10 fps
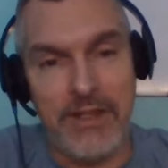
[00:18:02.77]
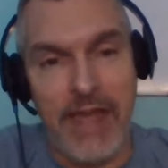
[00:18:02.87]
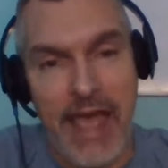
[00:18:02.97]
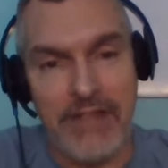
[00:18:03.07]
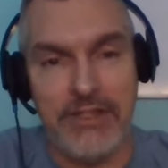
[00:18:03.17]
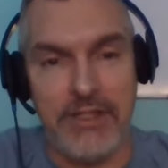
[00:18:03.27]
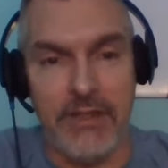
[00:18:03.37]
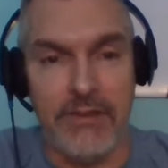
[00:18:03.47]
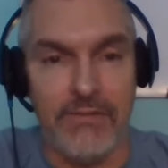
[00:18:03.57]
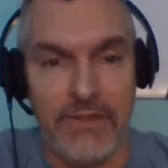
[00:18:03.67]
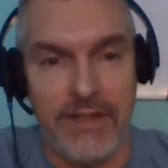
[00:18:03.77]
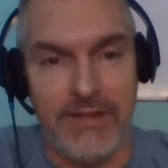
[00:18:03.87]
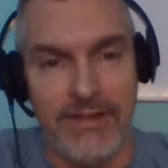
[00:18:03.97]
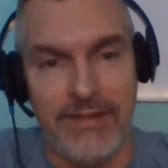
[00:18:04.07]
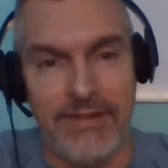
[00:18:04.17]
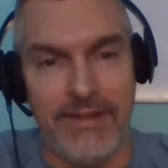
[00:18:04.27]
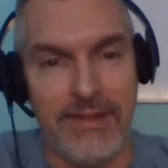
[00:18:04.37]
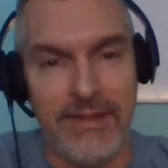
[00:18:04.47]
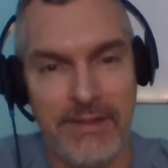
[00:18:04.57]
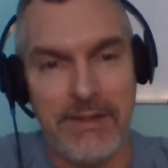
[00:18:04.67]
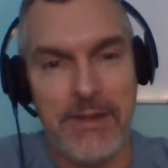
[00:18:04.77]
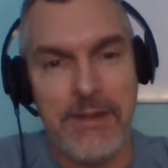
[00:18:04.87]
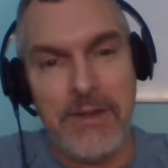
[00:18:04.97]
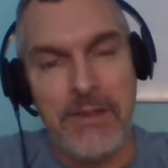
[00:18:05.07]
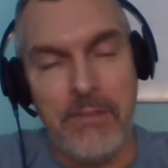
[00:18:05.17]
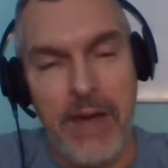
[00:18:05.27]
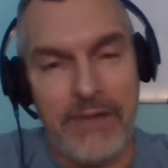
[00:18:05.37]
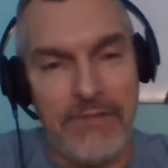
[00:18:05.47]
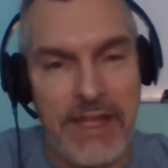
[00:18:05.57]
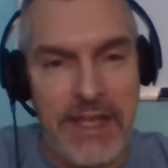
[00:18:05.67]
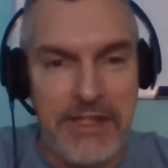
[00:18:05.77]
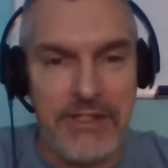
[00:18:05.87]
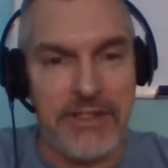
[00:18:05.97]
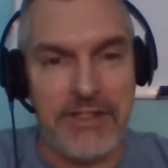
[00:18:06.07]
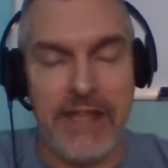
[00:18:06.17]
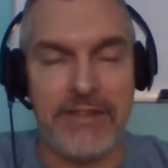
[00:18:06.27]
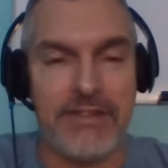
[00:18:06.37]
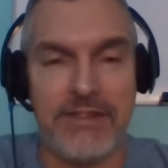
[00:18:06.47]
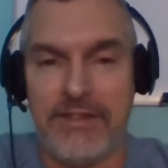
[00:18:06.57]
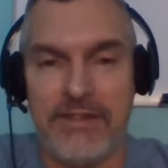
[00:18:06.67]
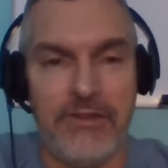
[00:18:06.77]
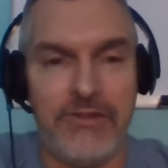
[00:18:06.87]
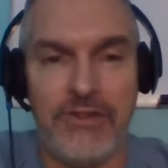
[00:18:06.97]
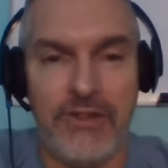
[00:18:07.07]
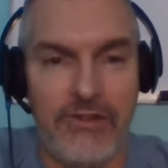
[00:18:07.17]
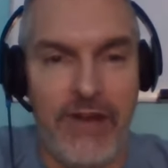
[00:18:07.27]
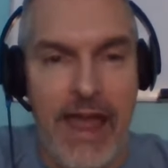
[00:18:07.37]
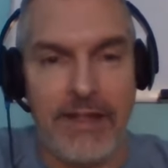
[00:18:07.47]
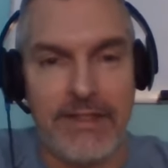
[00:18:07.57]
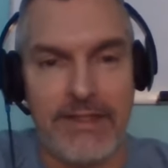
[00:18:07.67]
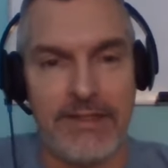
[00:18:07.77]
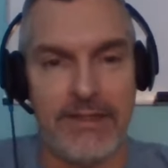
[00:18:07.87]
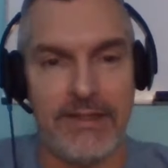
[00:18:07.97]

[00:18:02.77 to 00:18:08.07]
and the adjectives. The modifications. That's, those are the cracks.